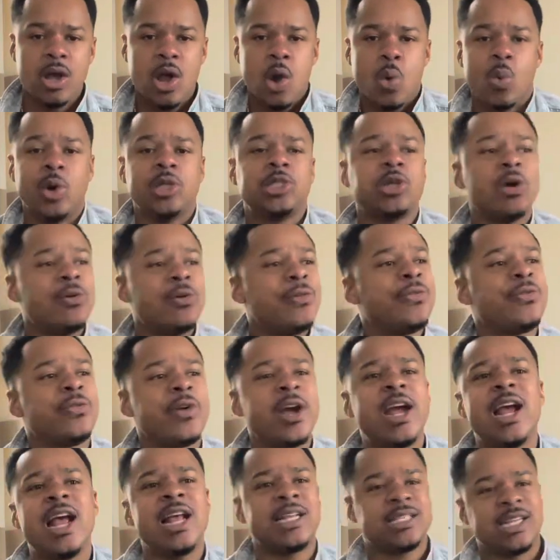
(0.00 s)
With your
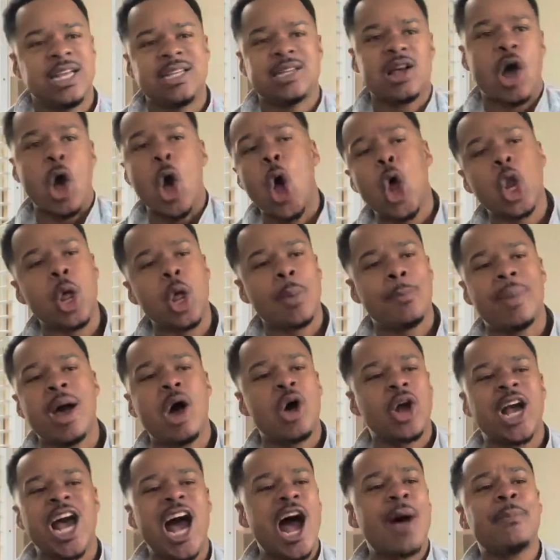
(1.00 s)
friends, it's all
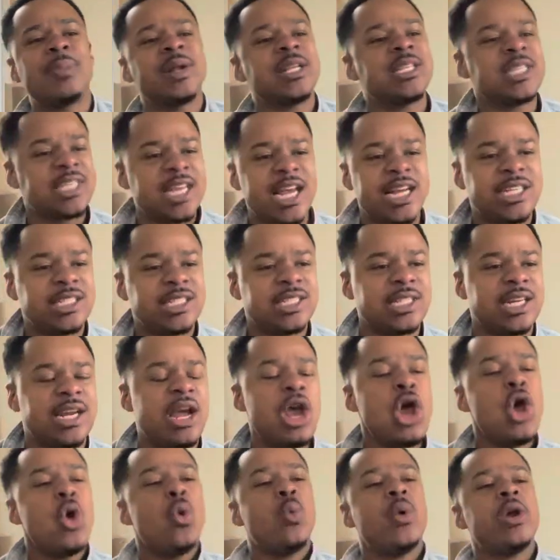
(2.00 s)
about competition.
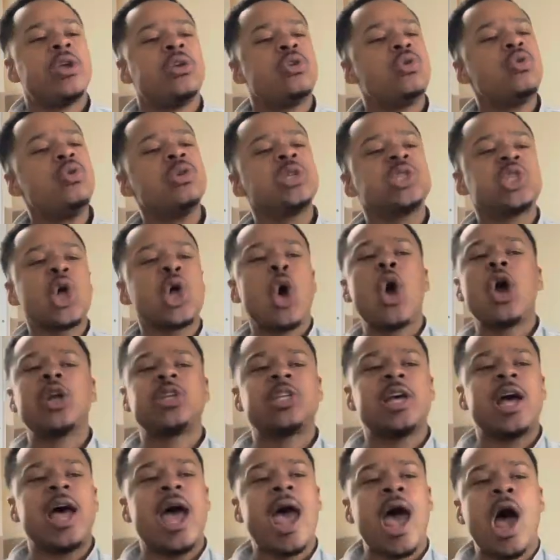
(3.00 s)
When you start
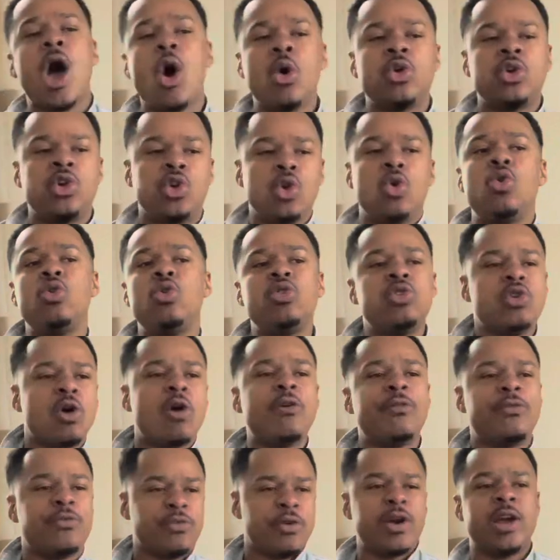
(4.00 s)
to outdo
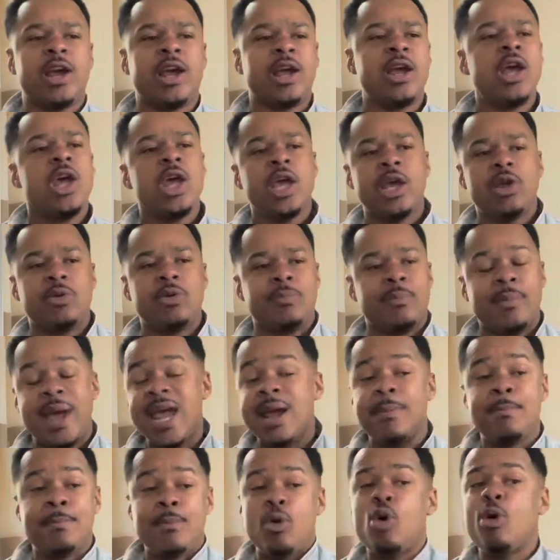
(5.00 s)
your friend and
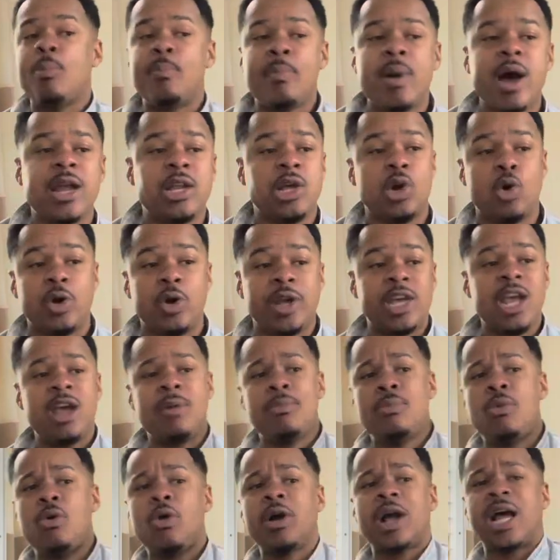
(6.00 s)
make more money or get
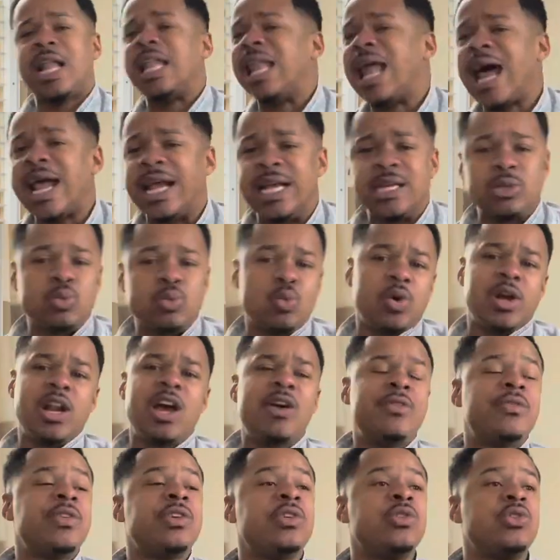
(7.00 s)
more clients,
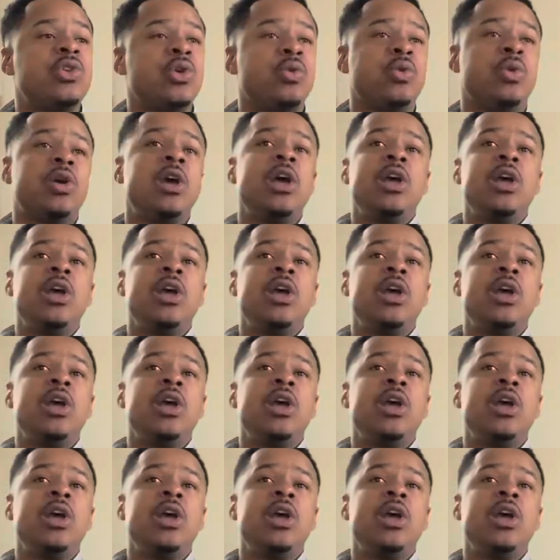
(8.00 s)
whatever you do,